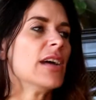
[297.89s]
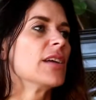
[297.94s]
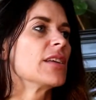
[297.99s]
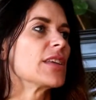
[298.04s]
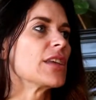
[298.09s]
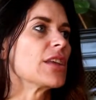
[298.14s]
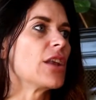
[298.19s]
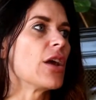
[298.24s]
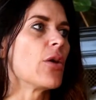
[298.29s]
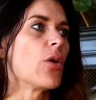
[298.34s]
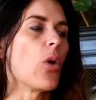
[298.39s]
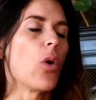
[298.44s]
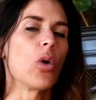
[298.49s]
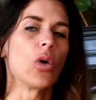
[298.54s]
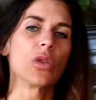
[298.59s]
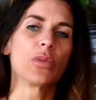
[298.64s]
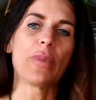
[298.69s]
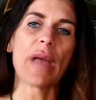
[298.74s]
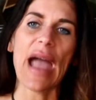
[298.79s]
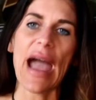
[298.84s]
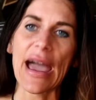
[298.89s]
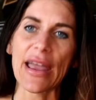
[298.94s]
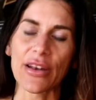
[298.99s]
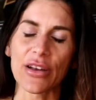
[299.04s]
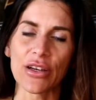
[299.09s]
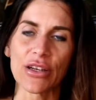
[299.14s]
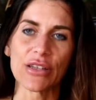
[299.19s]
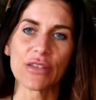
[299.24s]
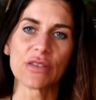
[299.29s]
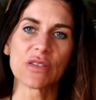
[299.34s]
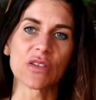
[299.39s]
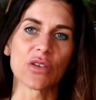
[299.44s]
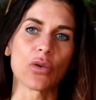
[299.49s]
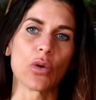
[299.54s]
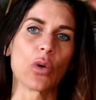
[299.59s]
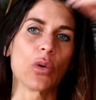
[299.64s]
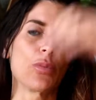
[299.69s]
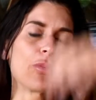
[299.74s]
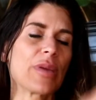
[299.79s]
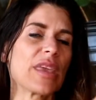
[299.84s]
you know, old patterns
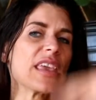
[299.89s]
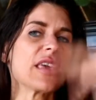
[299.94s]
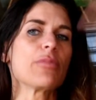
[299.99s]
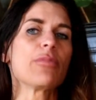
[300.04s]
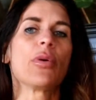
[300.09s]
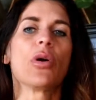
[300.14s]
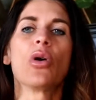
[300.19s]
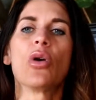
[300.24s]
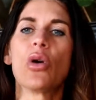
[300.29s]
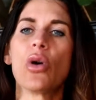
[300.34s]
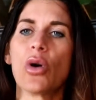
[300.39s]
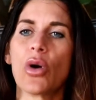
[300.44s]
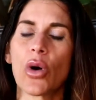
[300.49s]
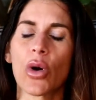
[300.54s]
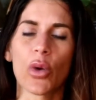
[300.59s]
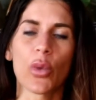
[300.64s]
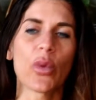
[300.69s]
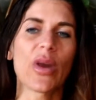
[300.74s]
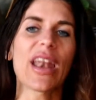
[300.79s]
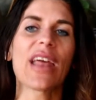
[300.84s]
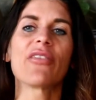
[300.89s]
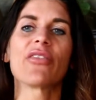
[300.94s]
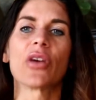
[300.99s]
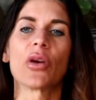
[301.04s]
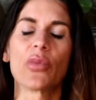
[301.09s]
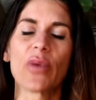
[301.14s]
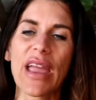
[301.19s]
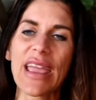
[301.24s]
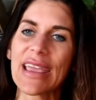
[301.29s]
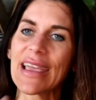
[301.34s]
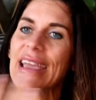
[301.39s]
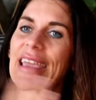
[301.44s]
or people or whatever, right?